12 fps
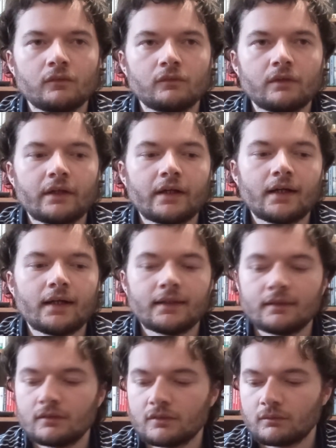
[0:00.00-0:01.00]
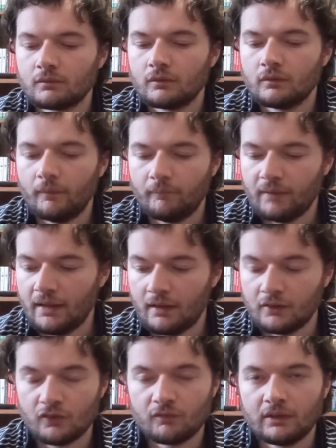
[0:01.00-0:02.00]
And yeah, I
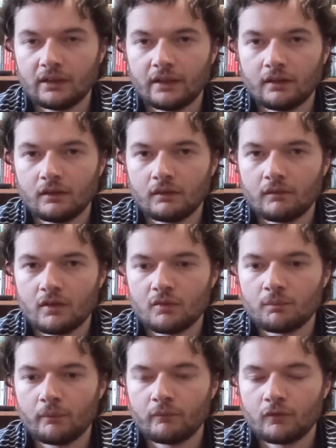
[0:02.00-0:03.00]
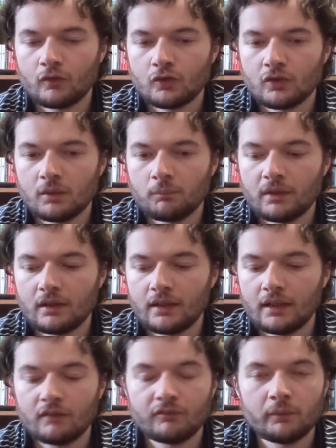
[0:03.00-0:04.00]
just felt like this month's treat being
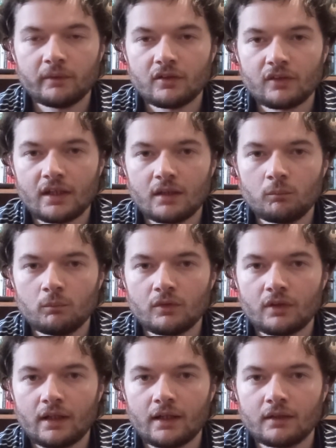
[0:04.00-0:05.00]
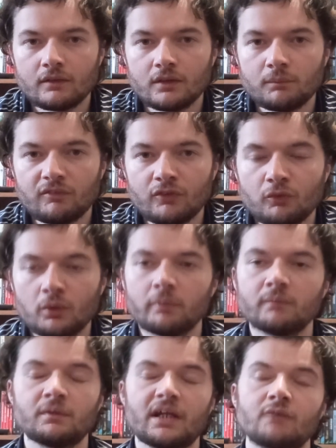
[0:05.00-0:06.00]
getting a few of these games, and it'd be fun to open
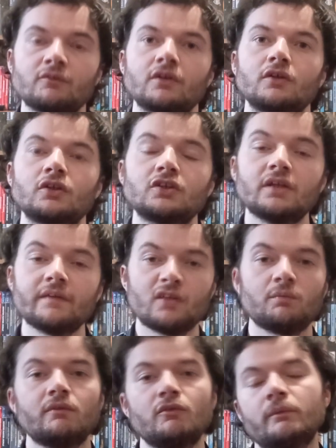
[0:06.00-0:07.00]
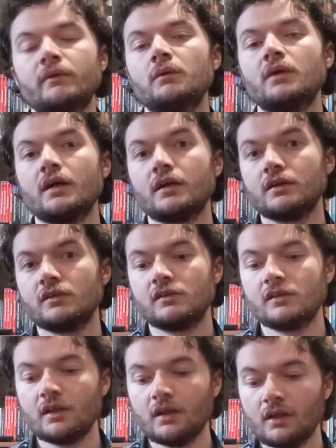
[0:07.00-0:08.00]
them on camera, share the experience with you guys,
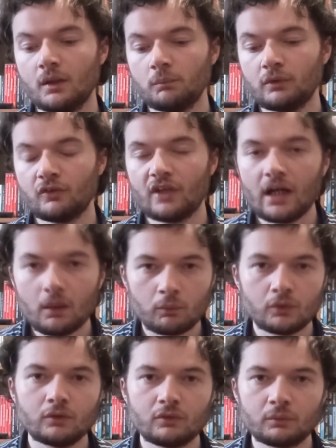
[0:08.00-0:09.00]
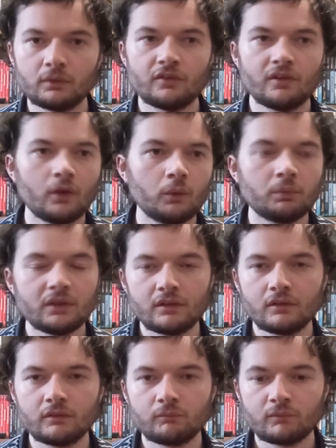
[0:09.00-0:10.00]
because how unusual is it
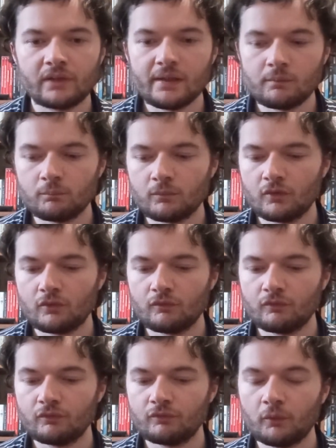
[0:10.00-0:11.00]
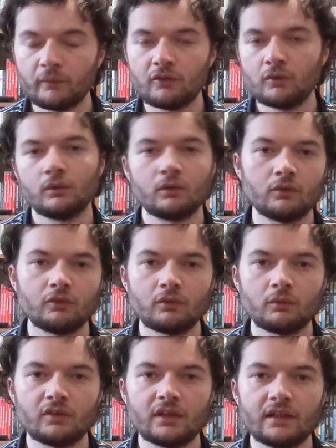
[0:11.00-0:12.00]
opening games for these older
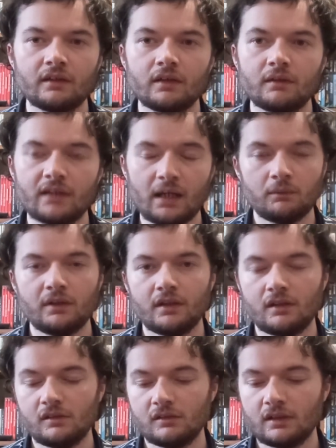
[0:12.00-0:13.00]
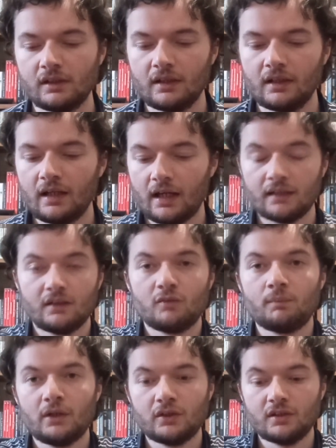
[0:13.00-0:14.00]
consoles in it nowadays, and
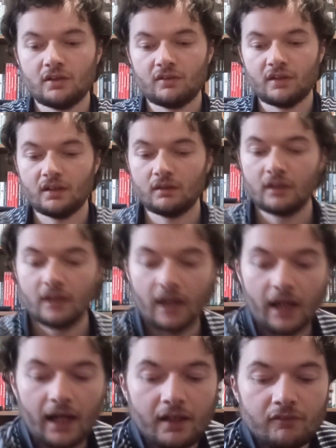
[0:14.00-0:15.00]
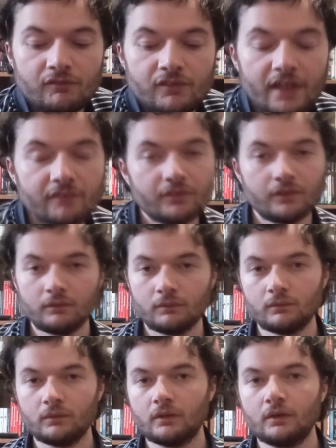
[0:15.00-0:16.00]
especially exciting. I've never
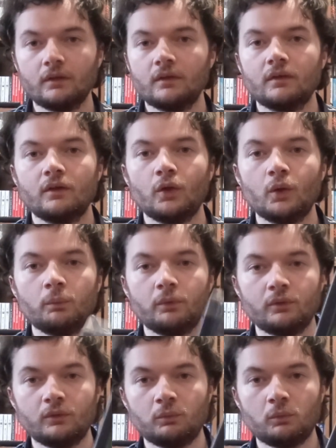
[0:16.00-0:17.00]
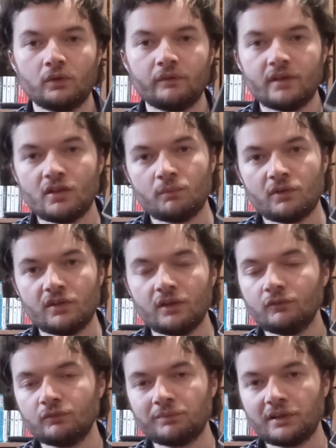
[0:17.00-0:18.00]
opened one of these
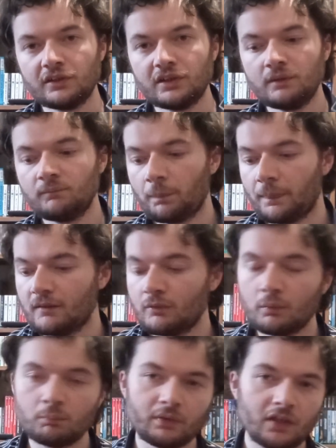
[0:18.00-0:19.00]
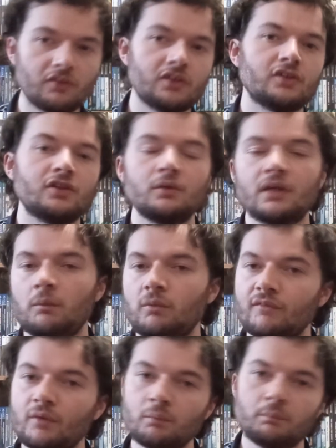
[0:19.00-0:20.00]
myself, brand new. I've opened PlayStation 2 games, I've
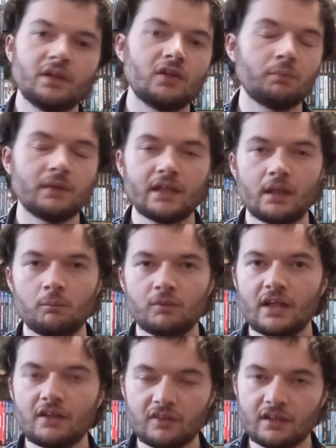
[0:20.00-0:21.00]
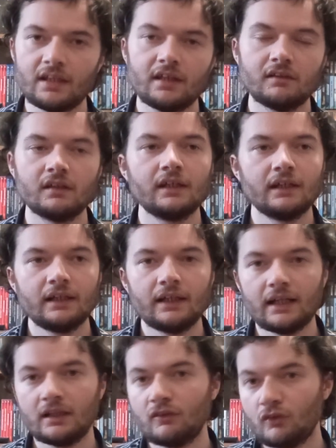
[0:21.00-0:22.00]
opened PSP games as a kid,
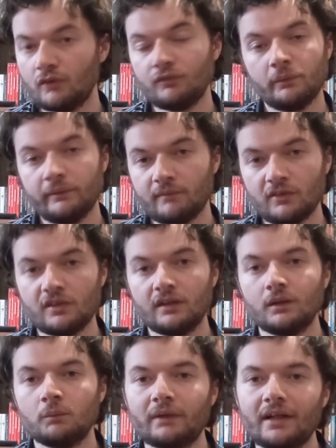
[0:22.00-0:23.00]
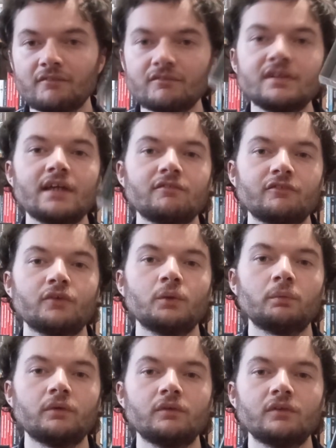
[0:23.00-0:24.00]
and a few of them as an adult, but I've never
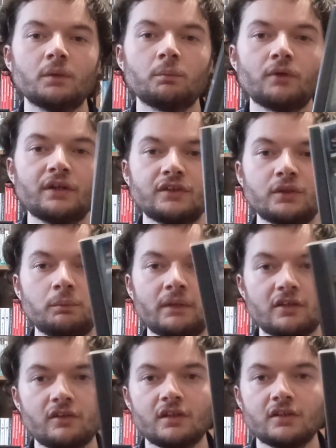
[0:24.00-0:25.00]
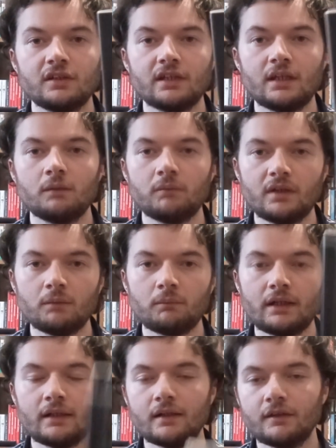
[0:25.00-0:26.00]
opened a brand new PlayStation game in my
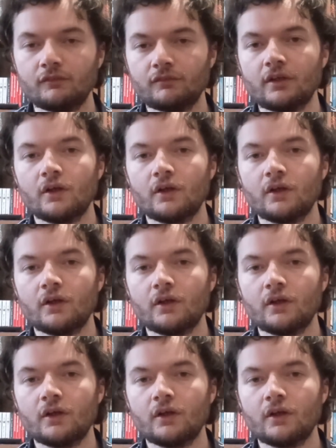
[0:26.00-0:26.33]
life.